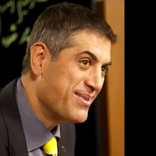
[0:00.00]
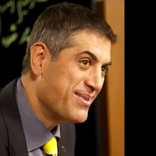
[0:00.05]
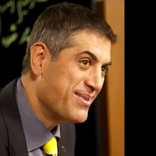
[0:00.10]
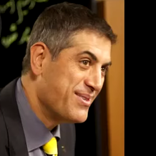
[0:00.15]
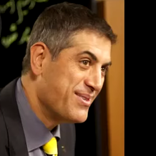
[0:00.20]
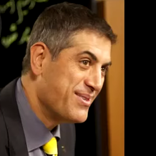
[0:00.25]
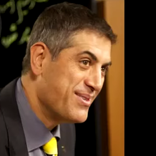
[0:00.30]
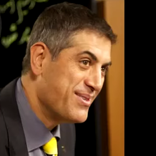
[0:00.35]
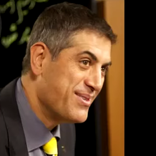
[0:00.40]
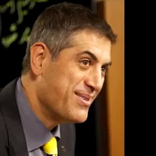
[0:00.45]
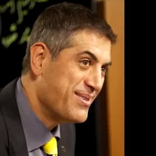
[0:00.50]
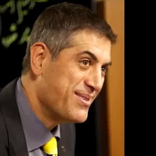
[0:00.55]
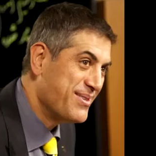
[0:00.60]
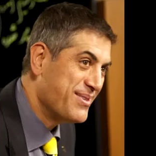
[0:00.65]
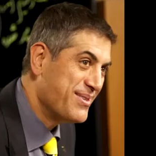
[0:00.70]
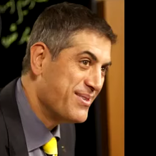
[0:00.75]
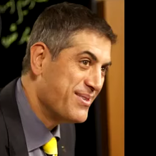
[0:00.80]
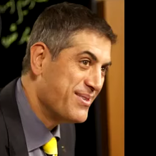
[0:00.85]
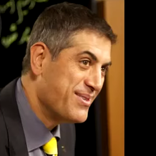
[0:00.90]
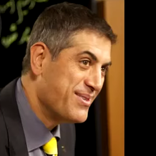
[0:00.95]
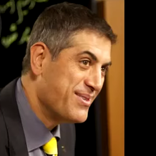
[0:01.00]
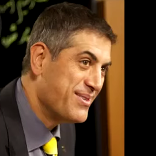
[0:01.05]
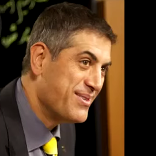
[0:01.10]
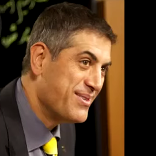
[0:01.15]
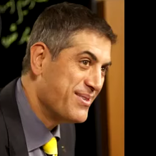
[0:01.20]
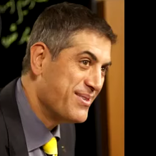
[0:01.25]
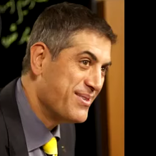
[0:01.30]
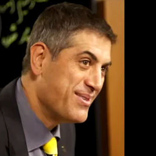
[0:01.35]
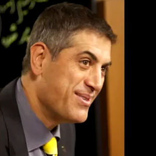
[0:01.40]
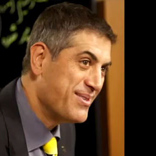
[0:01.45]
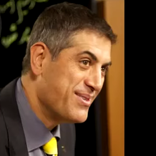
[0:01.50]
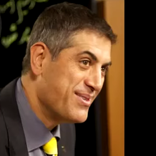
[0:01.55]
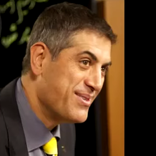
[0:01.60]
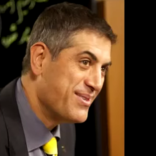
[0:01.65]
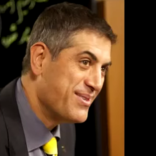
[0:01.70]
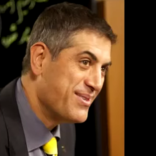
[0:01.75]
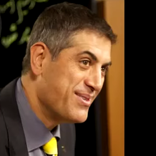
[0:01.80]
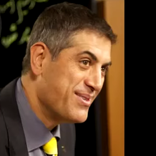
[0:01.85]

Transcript: No one is speaking in this clip.